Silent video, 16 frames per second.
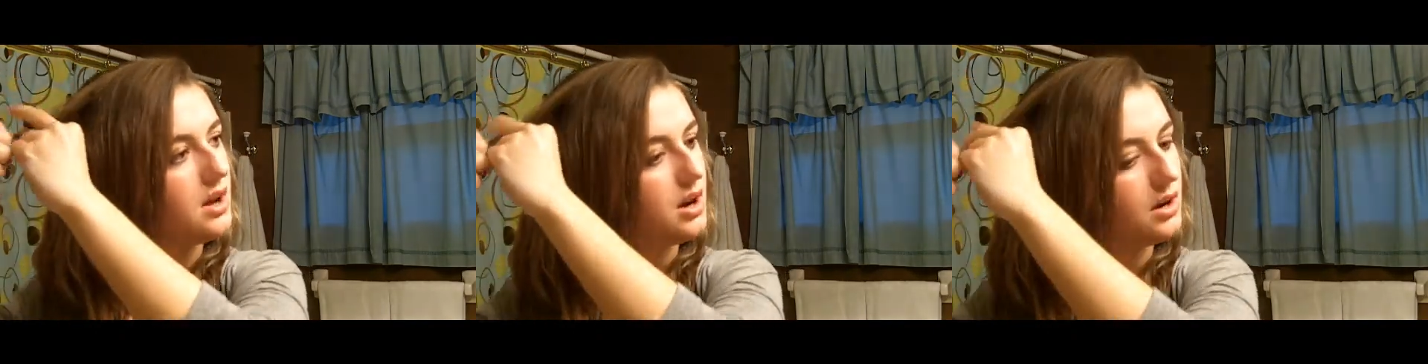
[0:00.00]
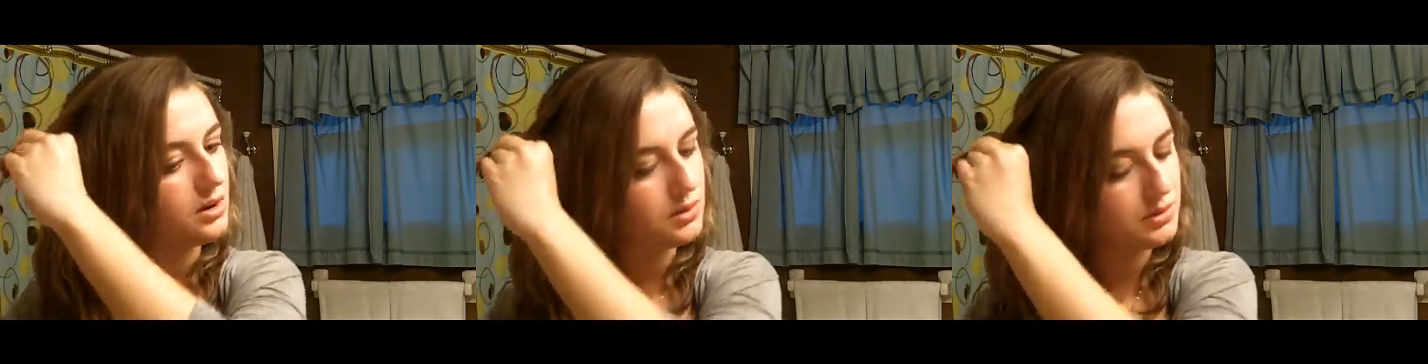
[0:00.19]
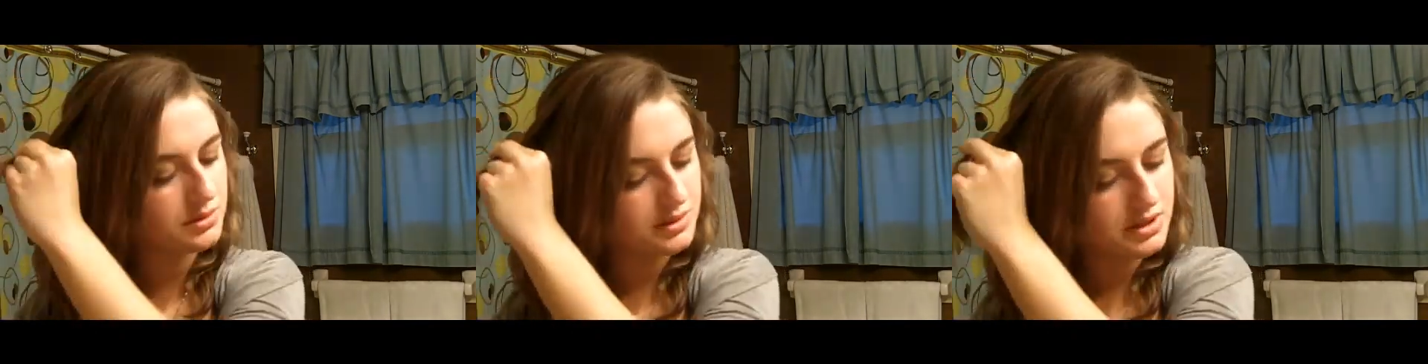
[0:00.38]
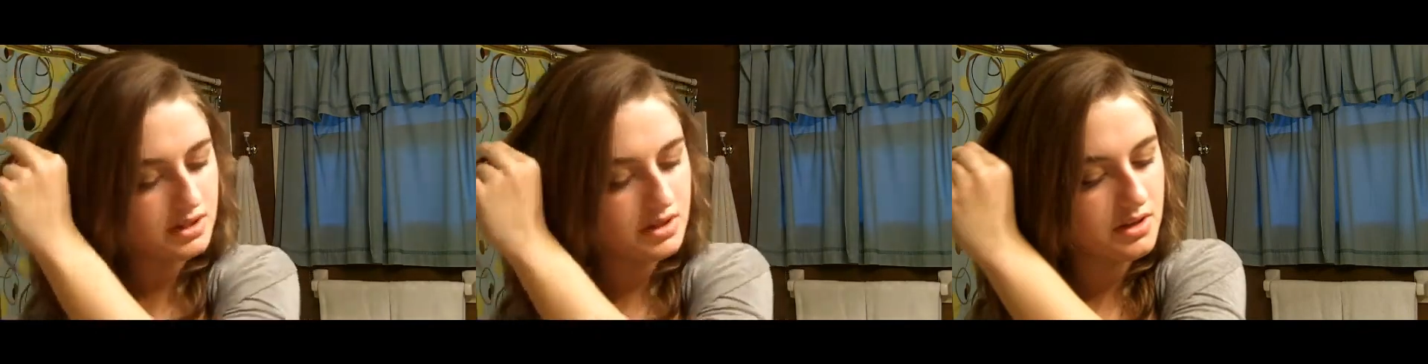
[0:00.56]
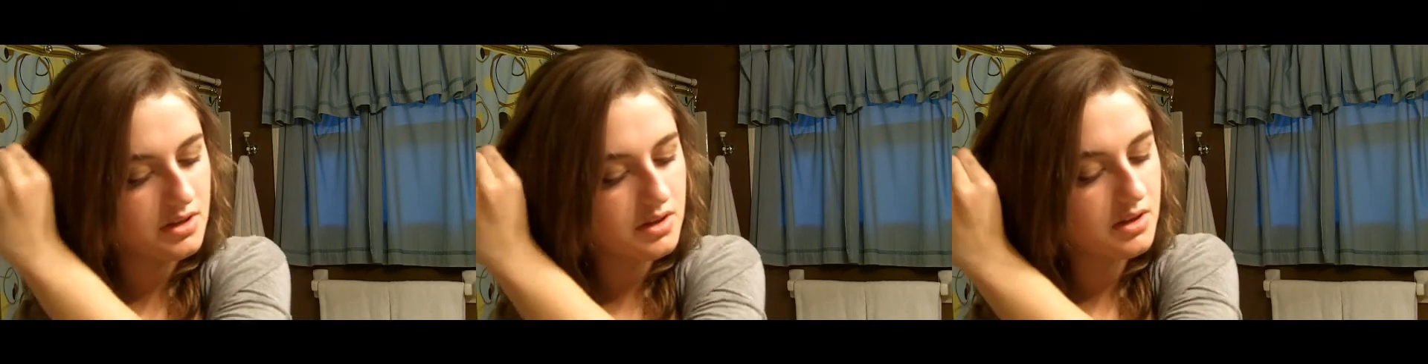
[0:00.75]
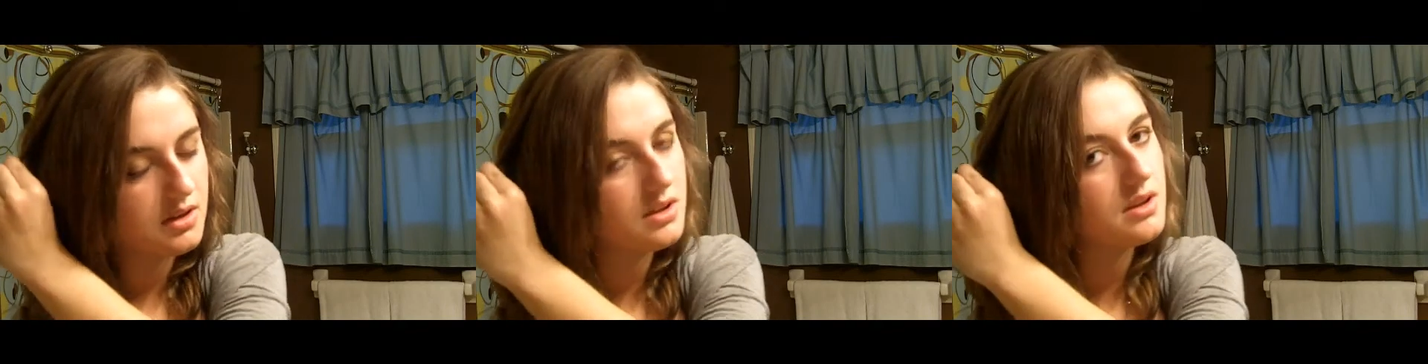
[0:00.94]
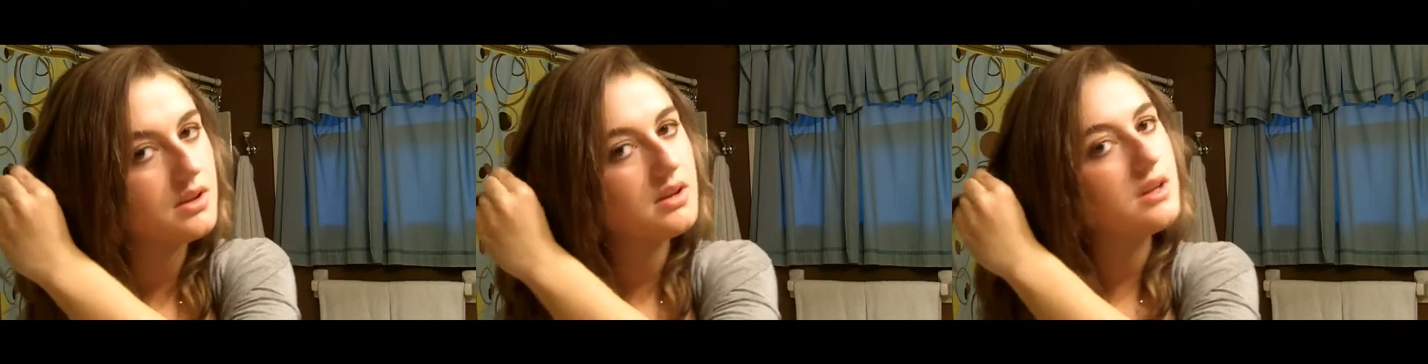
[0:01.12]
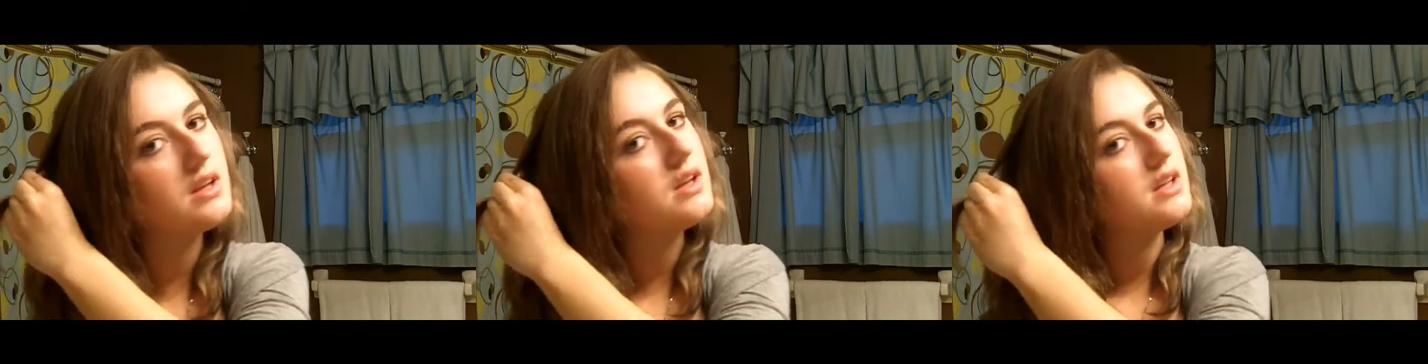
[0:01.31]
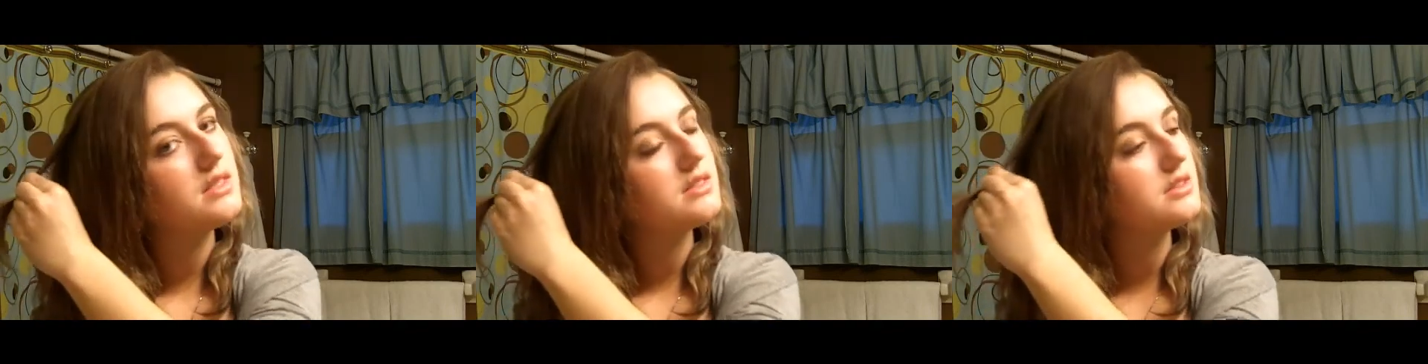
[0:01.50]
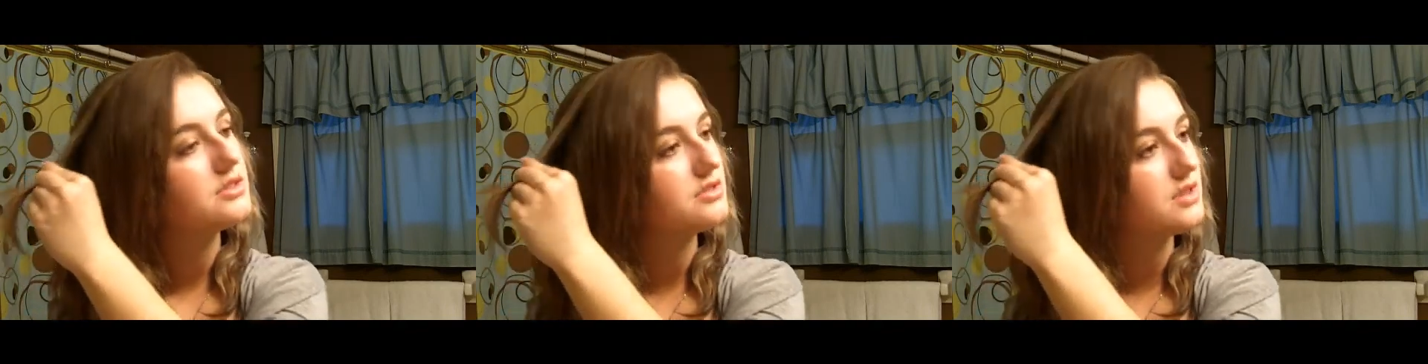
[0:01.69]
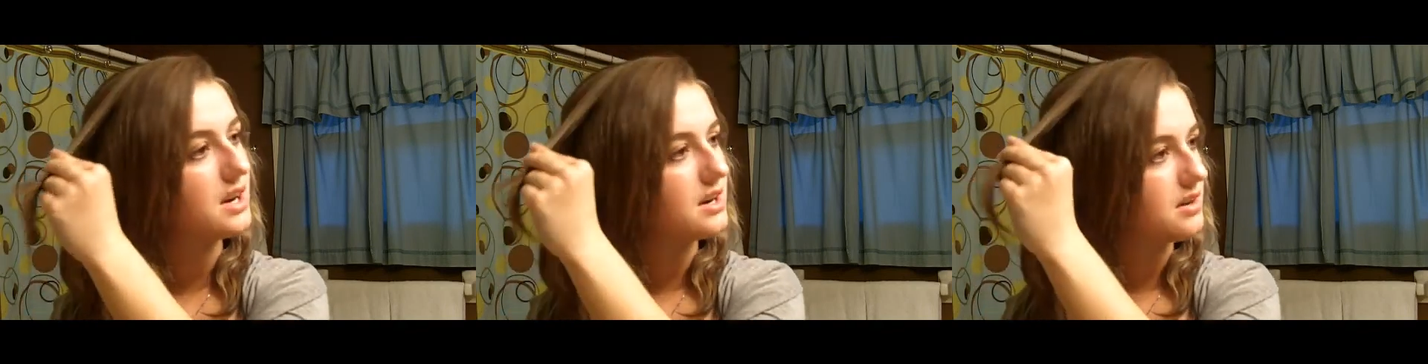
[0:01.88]
hold the
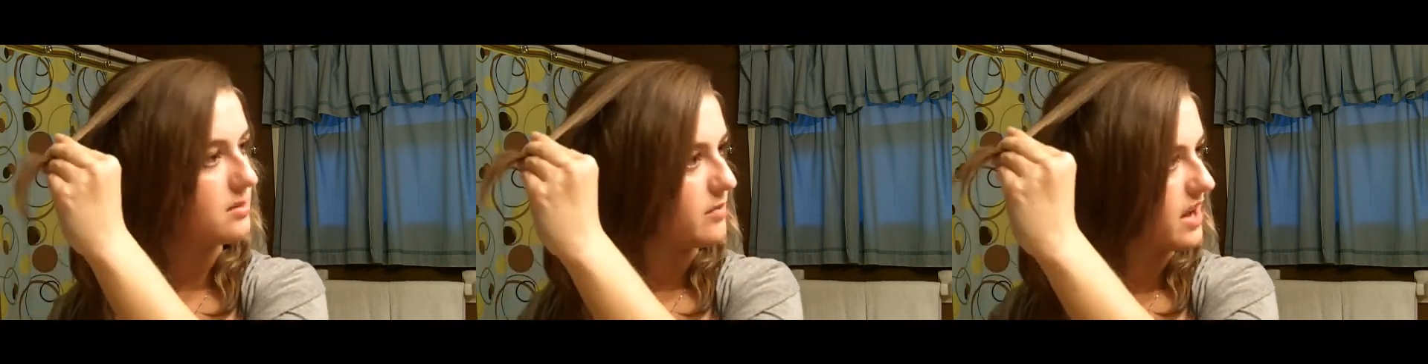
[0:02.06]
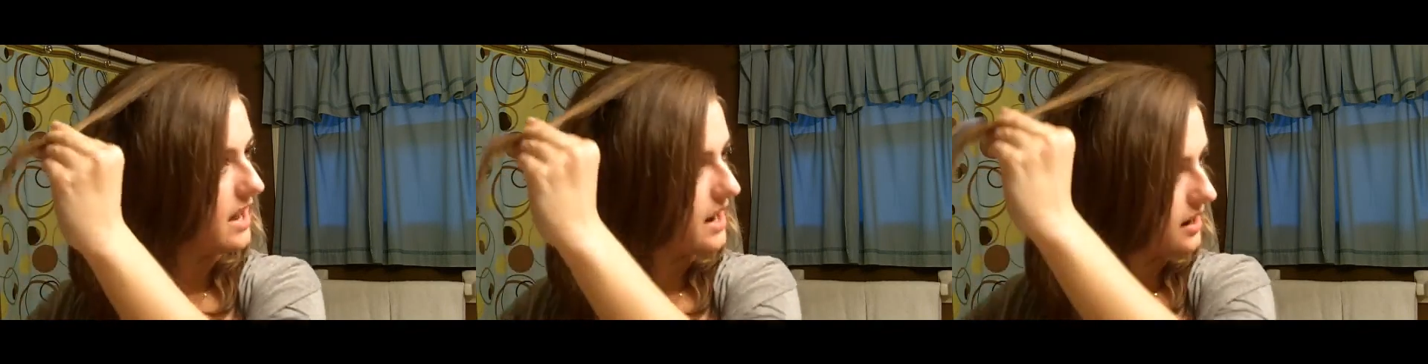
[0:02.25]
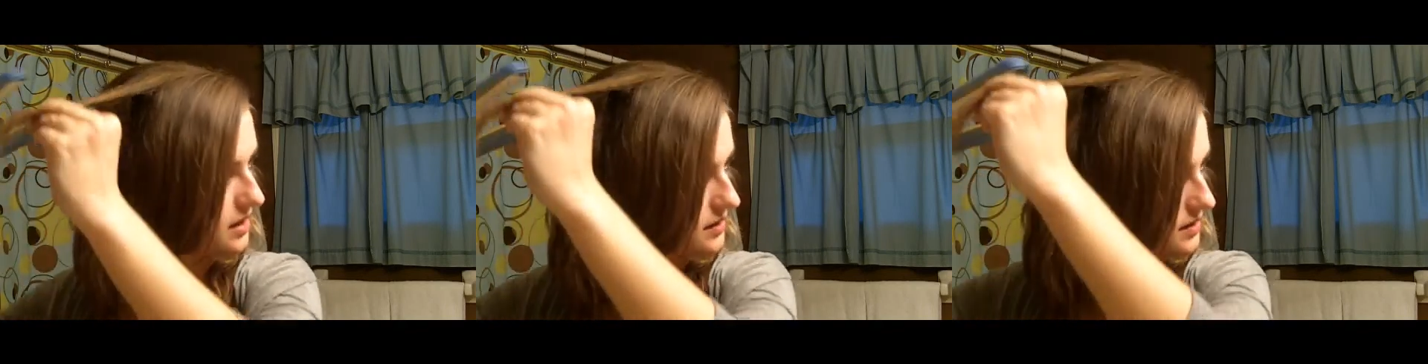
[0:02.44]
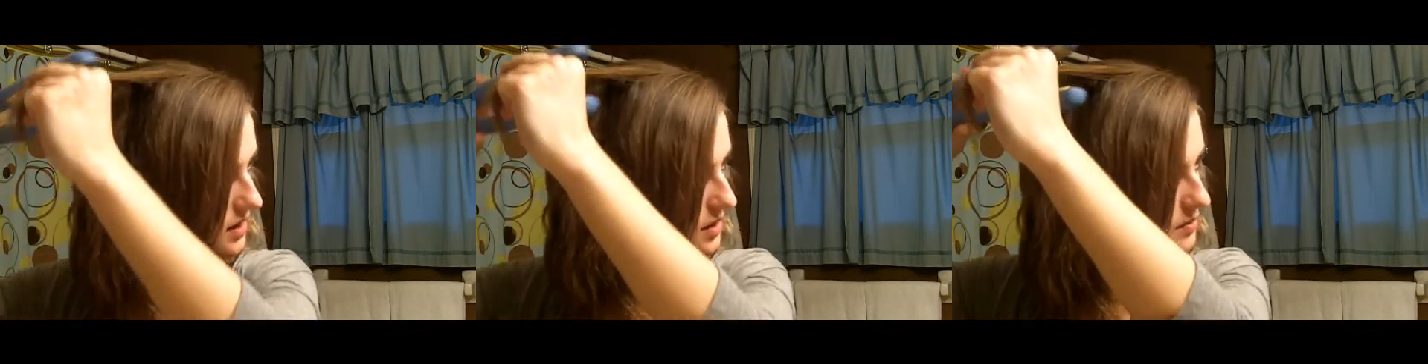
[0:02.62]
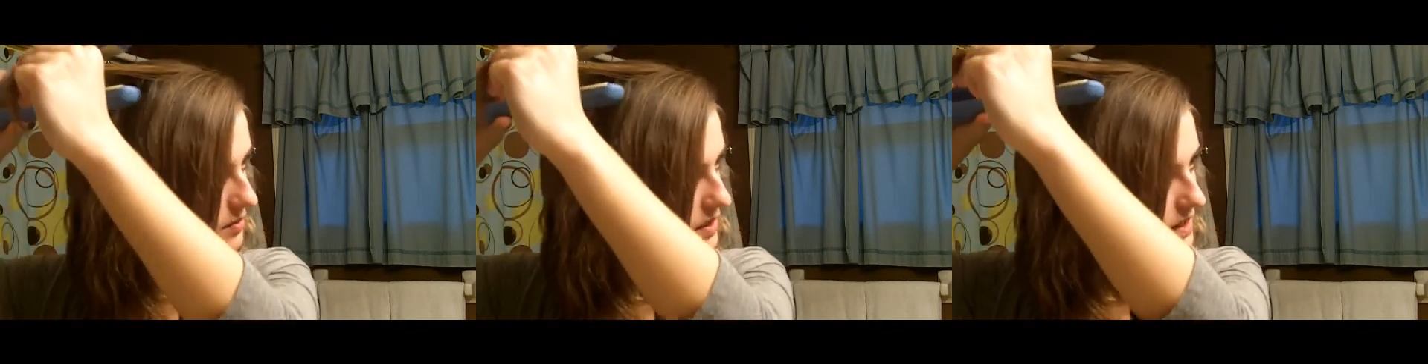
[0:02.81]
straightener in my hair as long